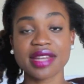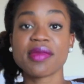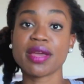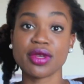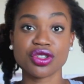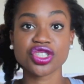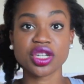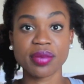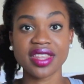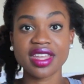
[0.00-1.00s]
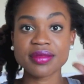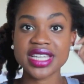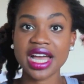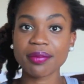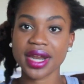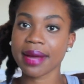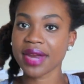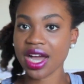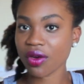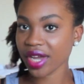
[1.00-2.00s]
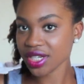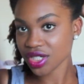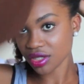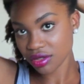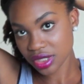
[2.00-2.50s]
then maybe you should pin them down, but I'm not going to.